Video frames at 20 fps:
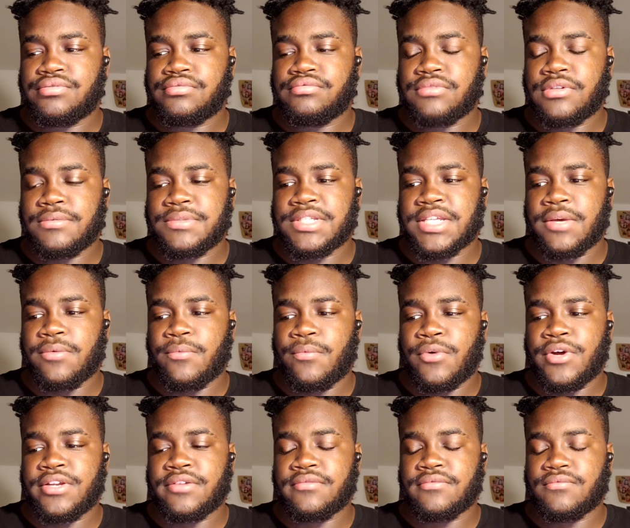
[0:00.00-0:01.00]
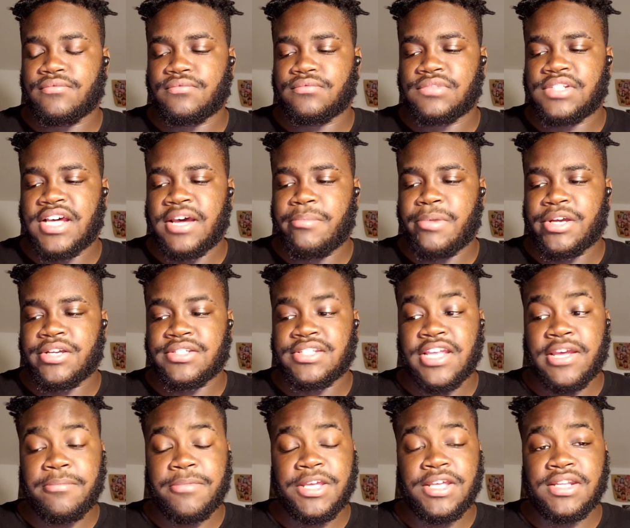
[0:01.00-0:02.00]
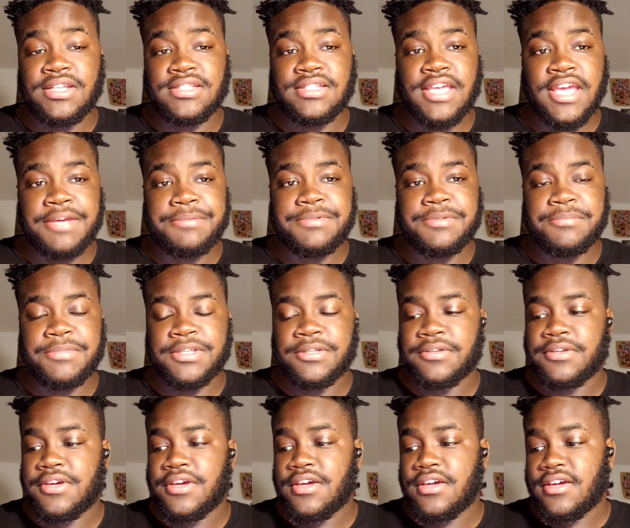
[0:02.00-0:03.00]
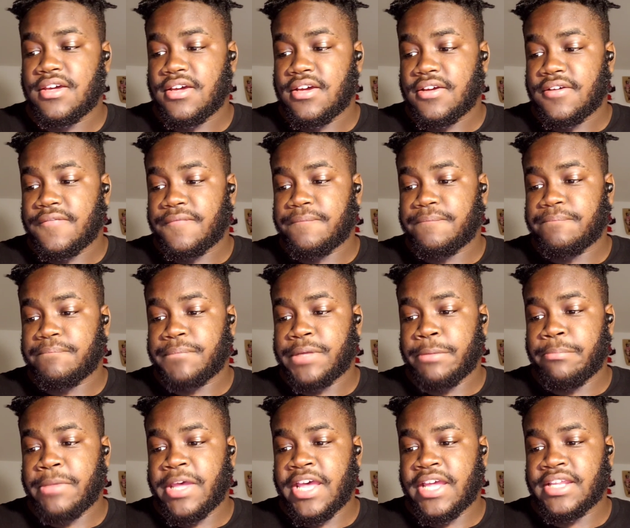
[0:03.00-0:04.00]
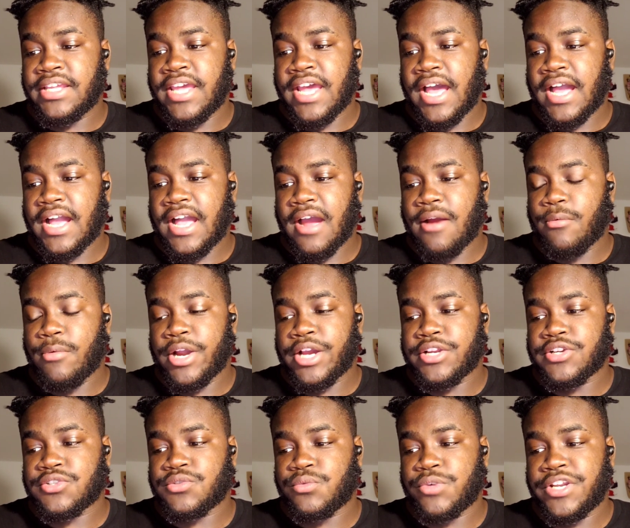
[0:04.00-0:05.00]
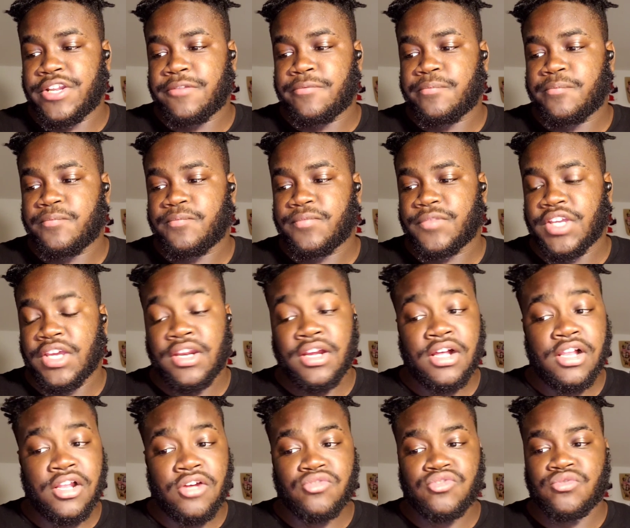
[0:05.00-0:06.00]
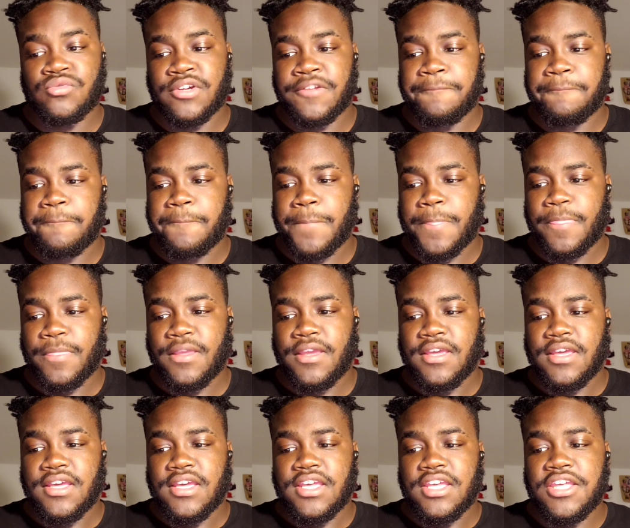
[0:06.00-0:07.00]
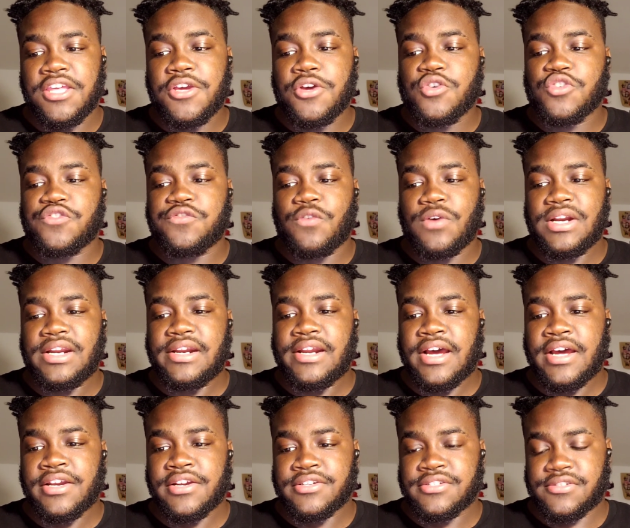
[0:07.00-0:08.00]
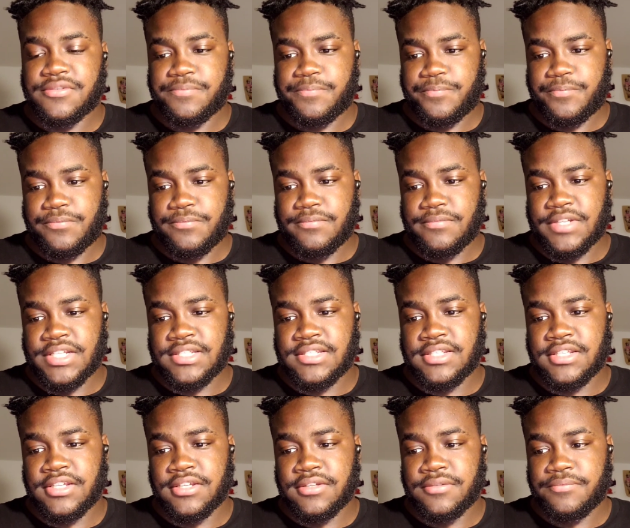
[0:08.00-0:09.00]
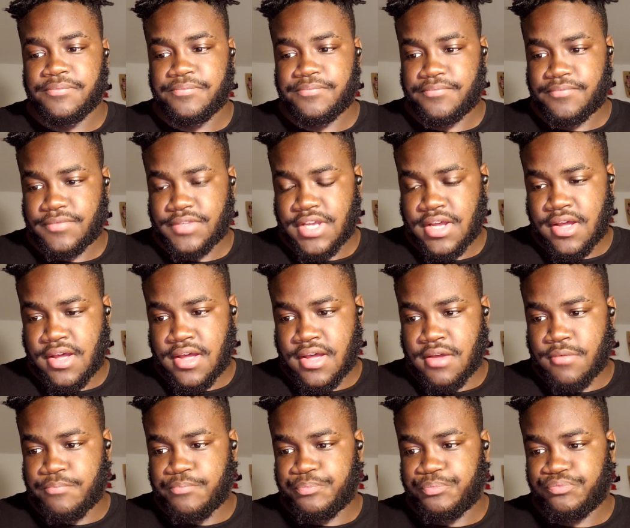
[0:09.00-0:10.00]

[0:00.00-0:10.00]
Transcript: what was that one linebacker's name? It escapes me. But man, yeah, I got Raiders winning in a close one. Eagles, 49ers. Let's see. I